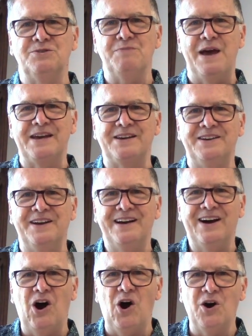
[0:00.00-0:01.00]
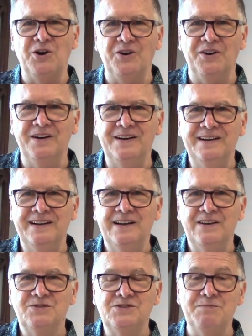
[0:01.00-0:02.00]
make it harder,
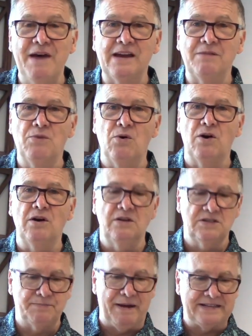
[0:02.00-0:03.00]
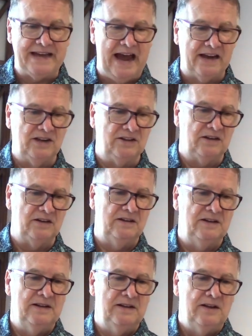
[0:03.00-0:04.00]
to make it more spectacular.
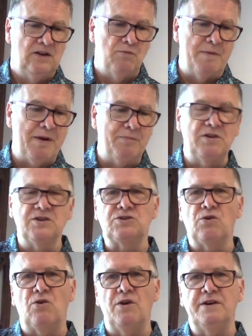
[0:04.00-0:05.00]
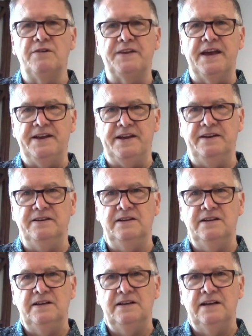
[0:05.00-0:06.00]
Remember the story of Gideon.
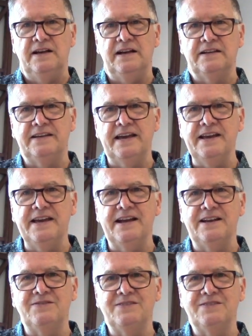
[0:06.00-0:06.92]
Uh, Gideon,